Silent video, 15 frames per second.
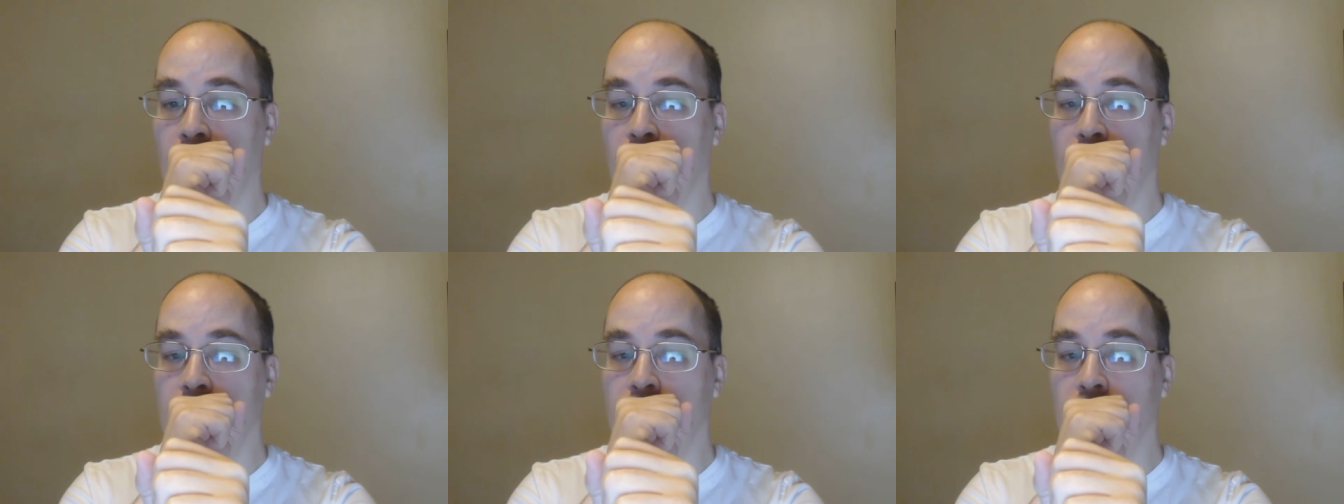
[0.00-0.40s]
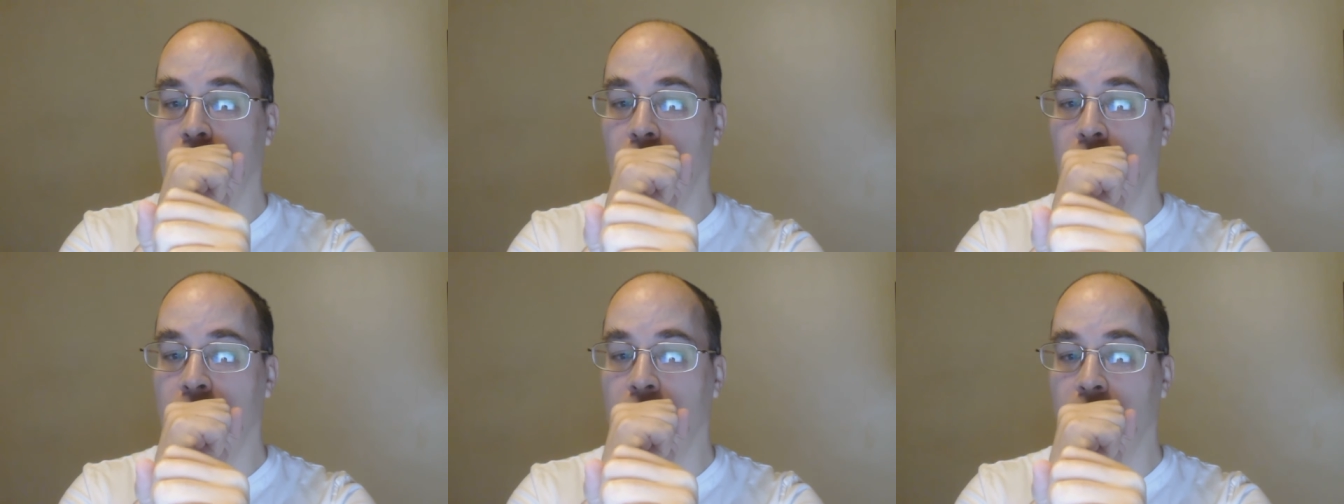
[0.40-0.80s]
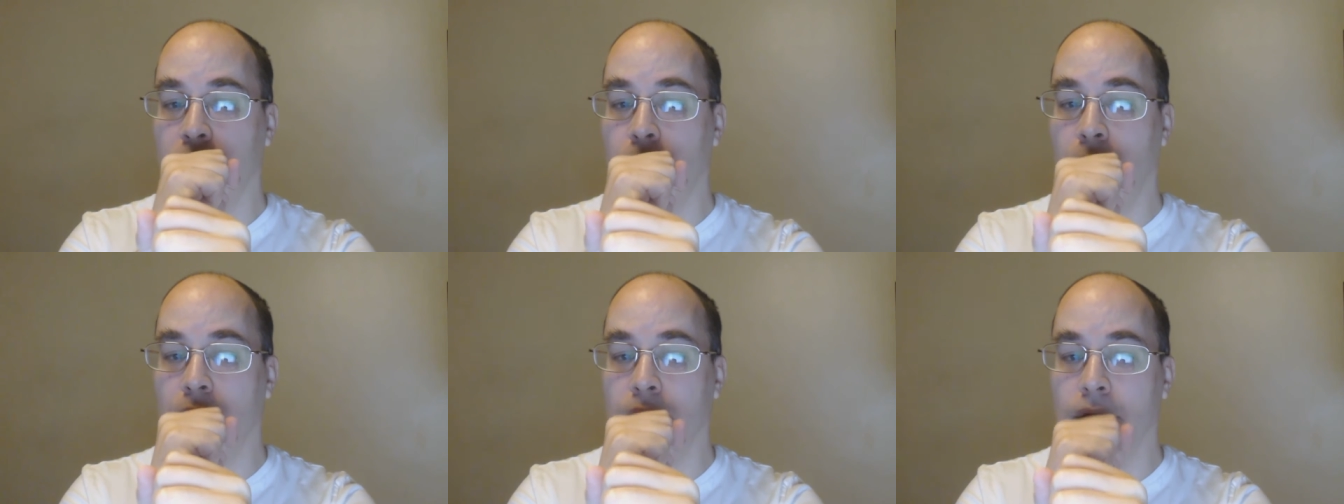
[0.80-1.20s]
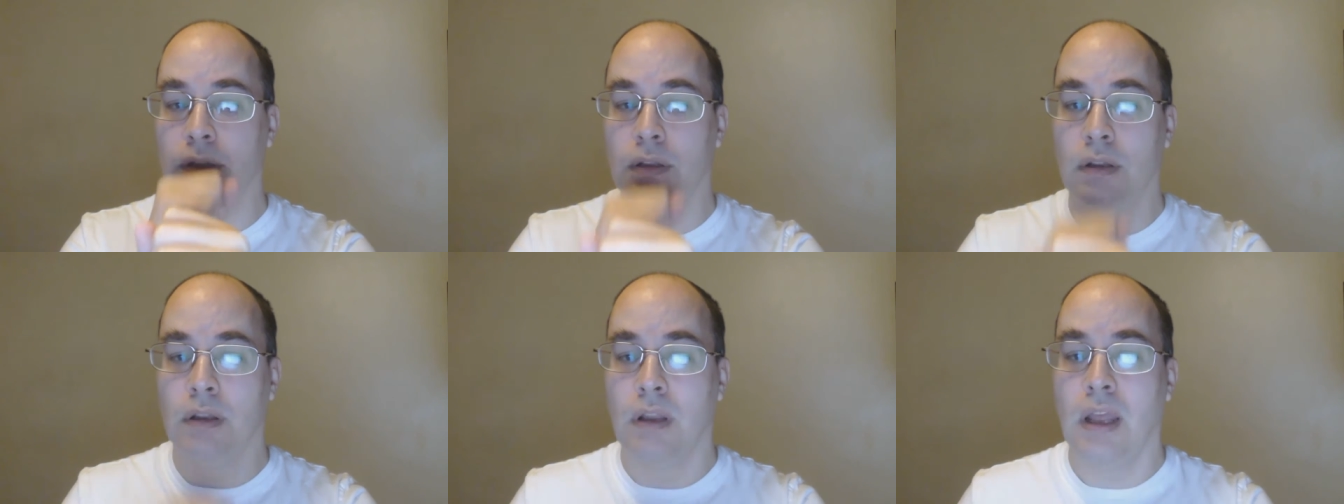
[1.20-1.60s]
behind another one.
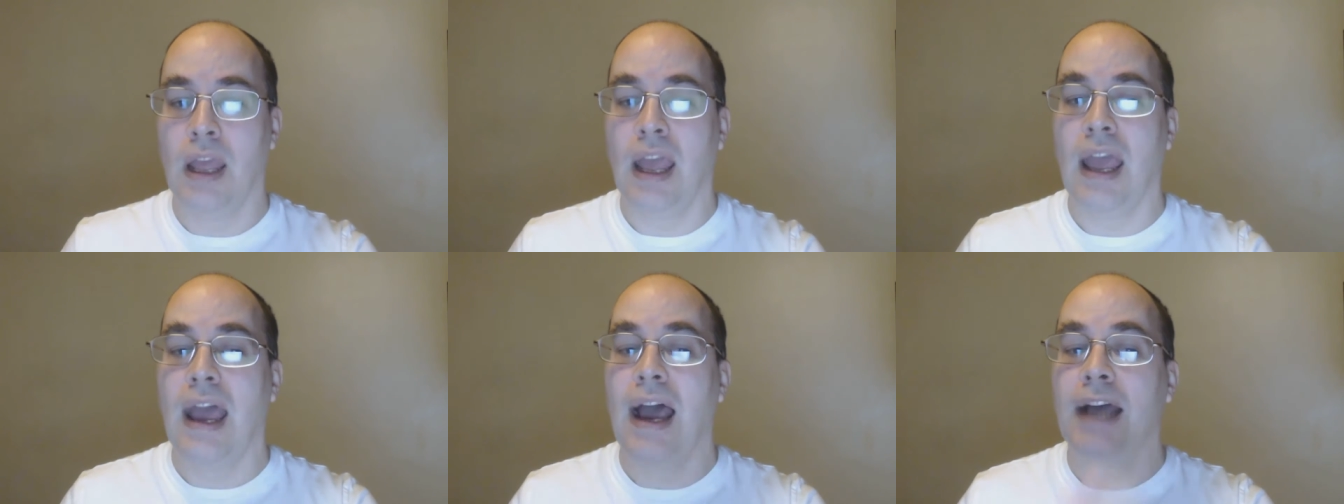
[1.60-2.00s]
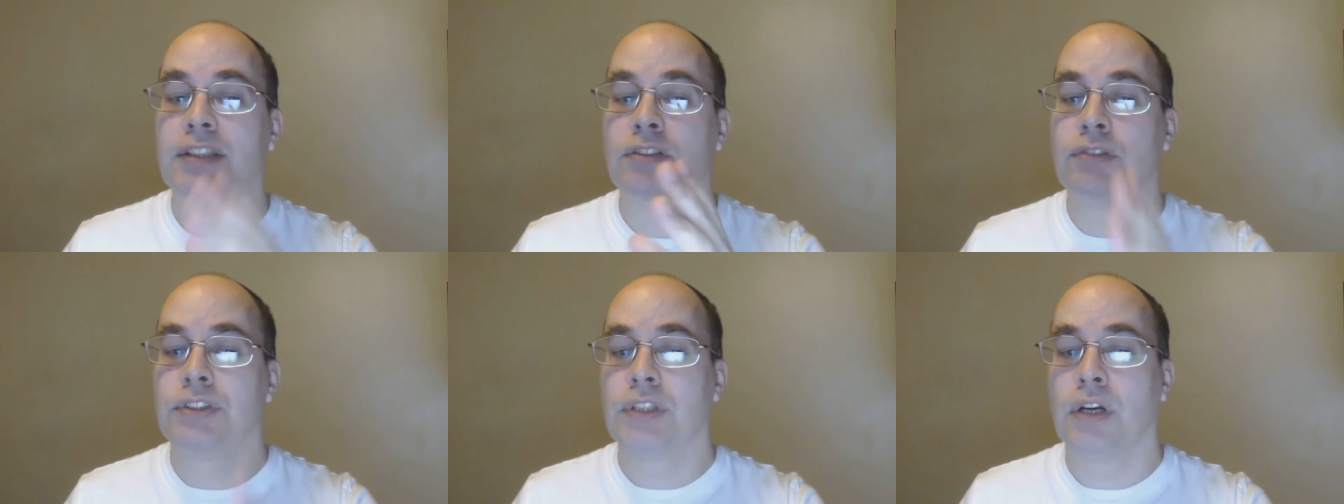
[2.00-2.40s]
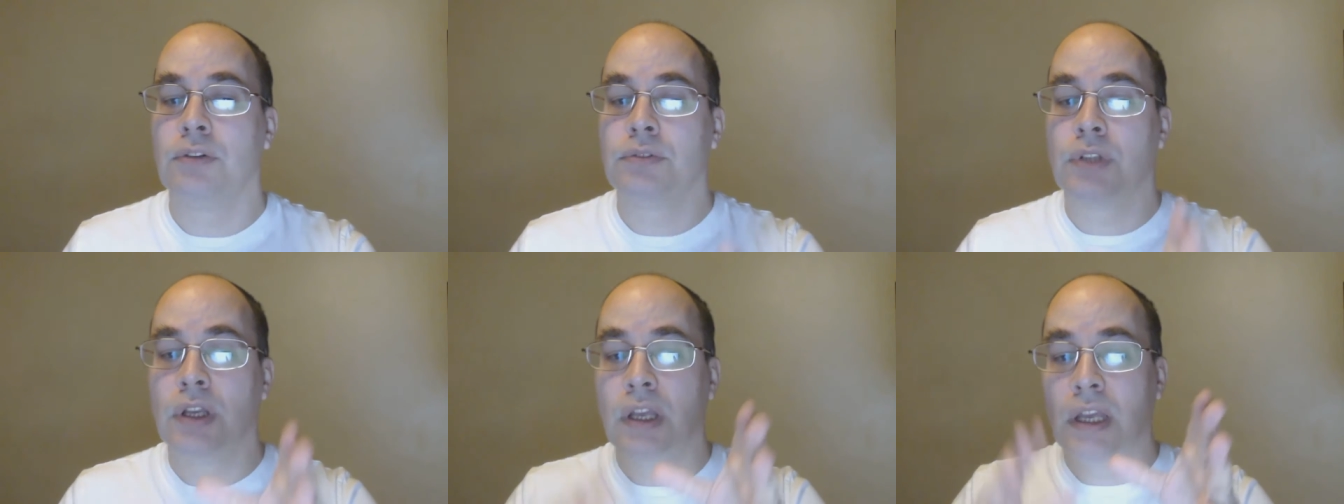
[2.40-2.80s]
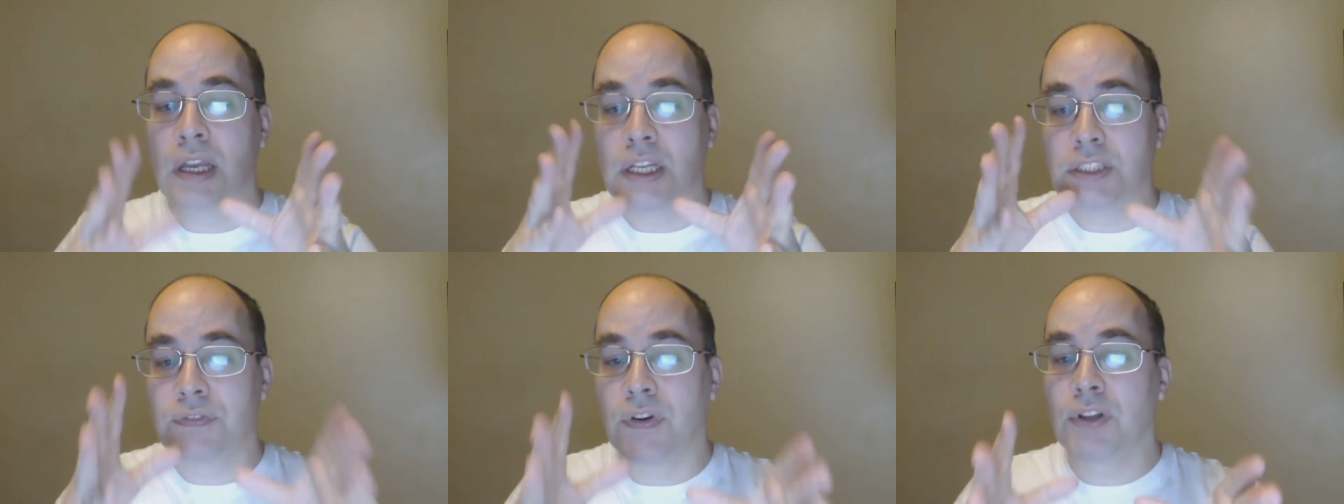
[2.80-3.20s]
As a result,
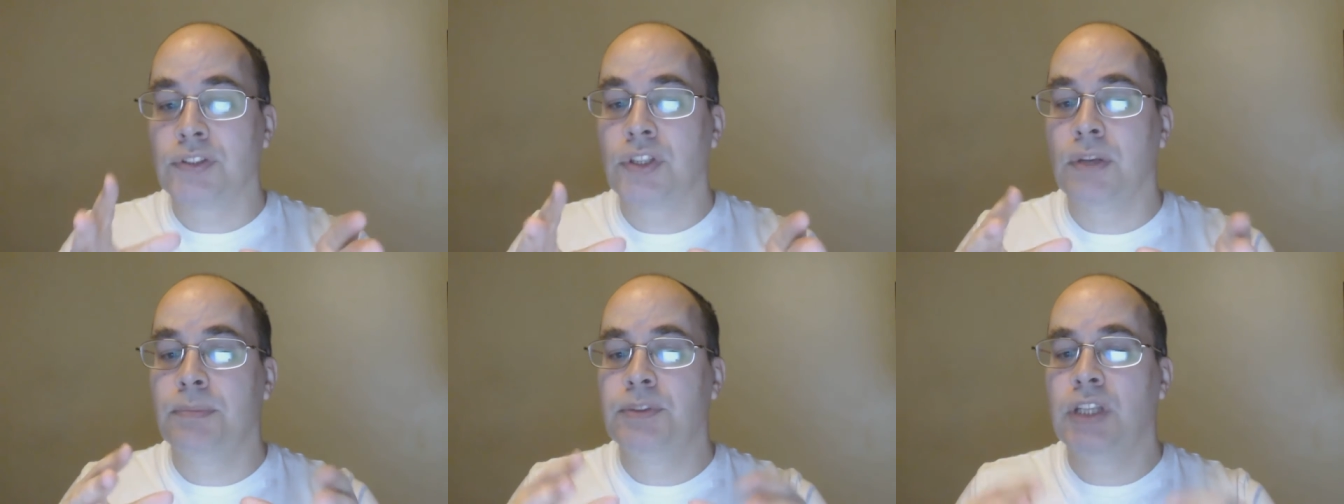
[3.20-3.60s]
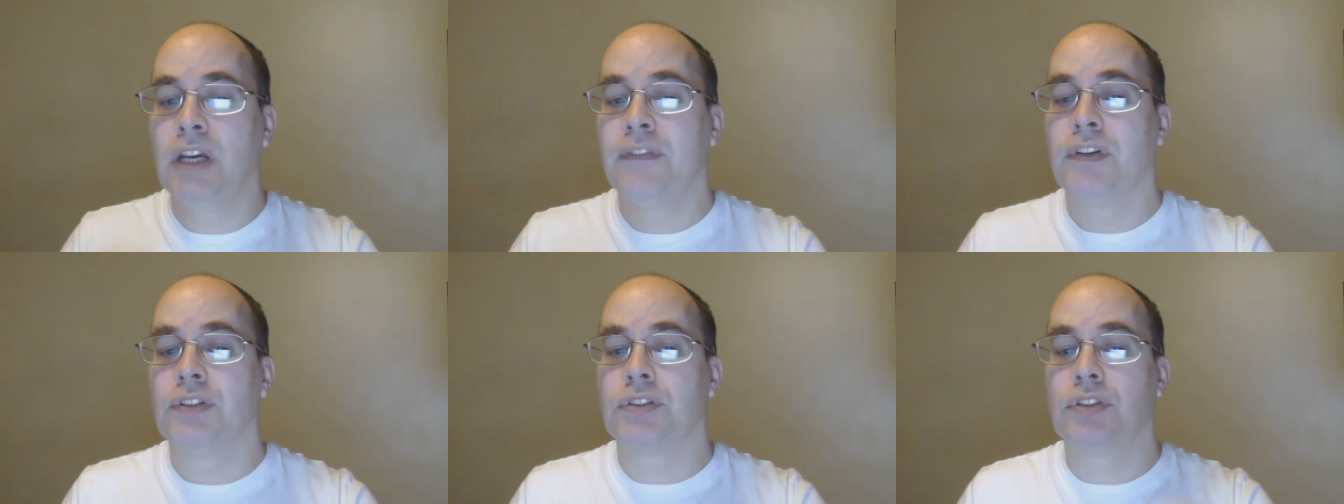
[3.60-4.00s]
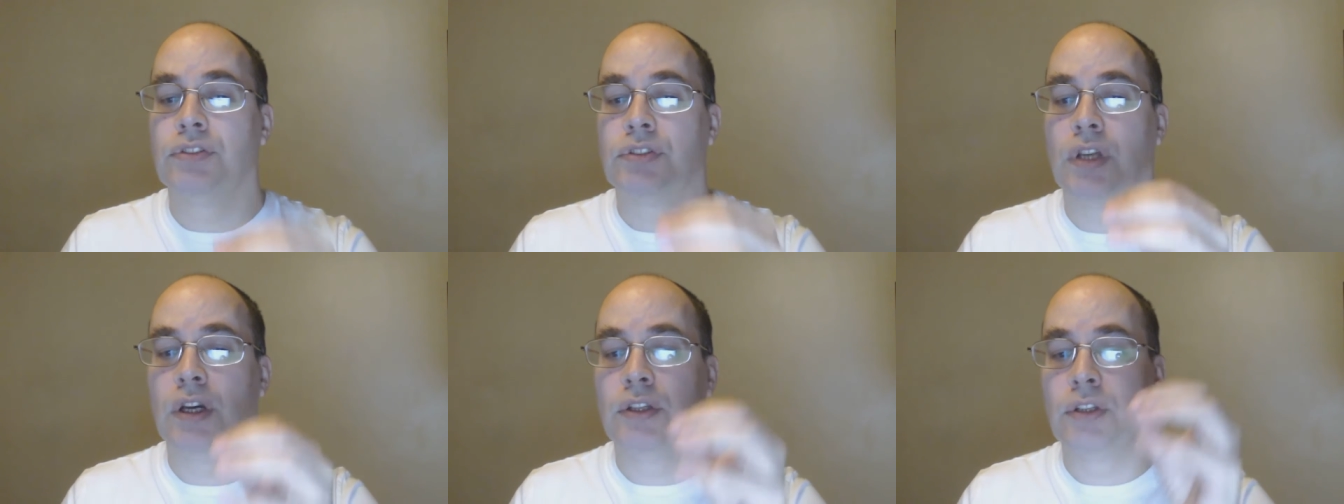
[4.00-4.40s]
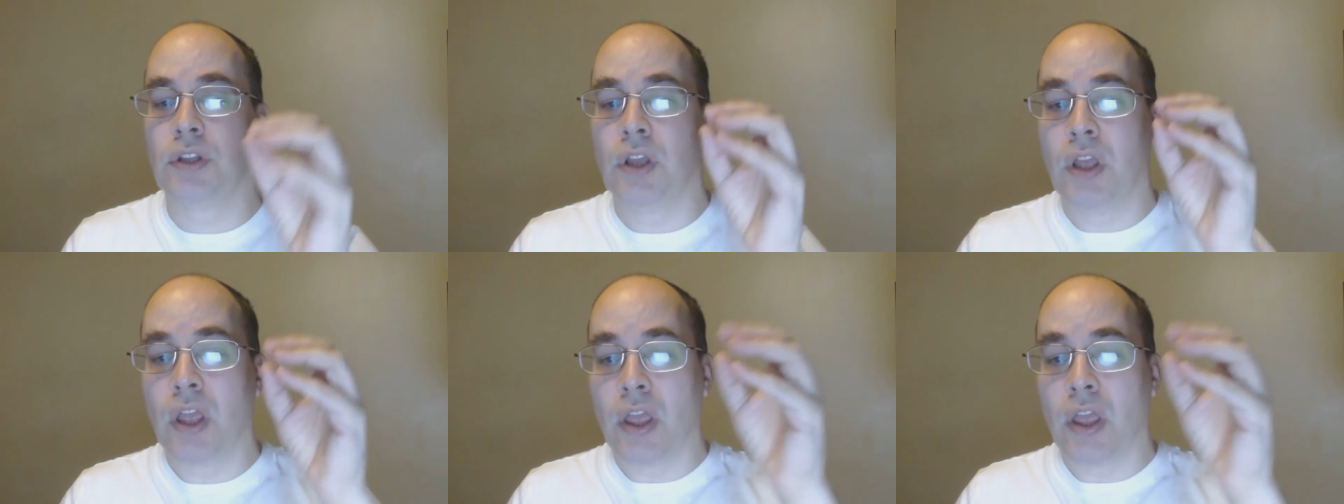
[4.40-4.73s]
as far as the observer is concerned,